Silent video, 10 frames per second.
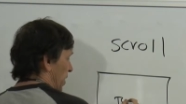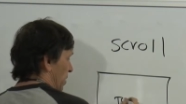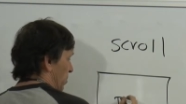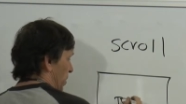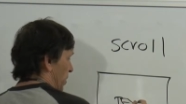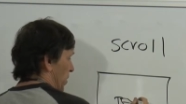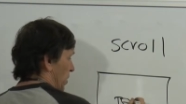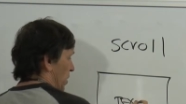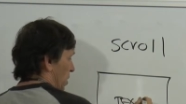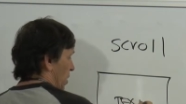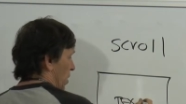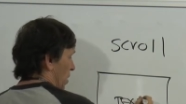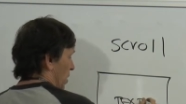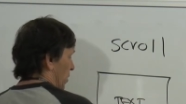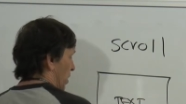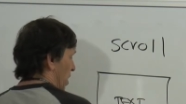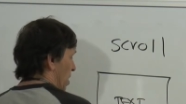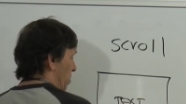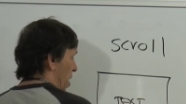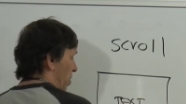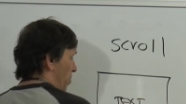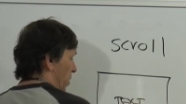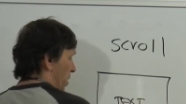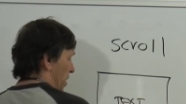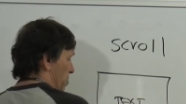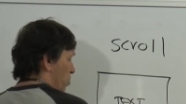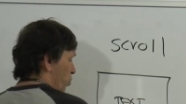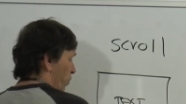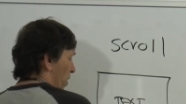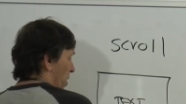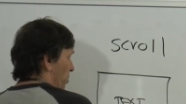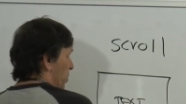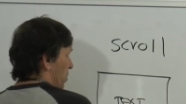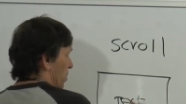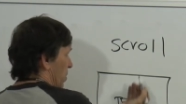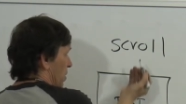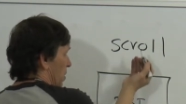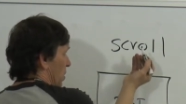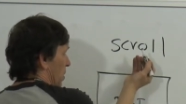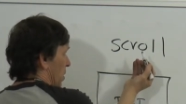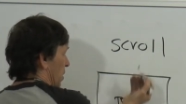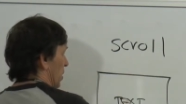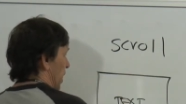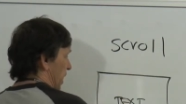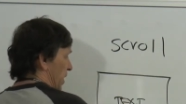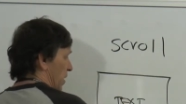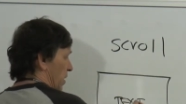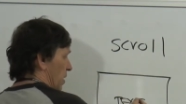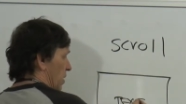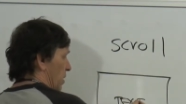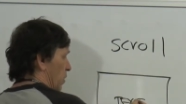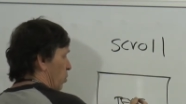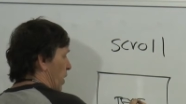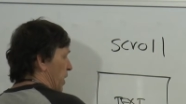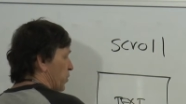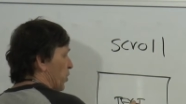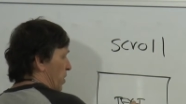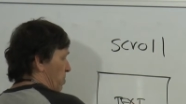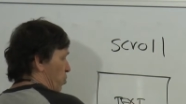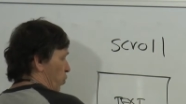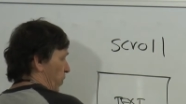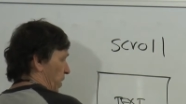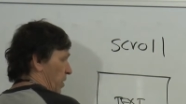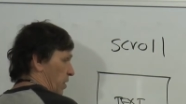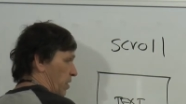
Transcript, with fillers: elements to come up and move up like credits on a movie.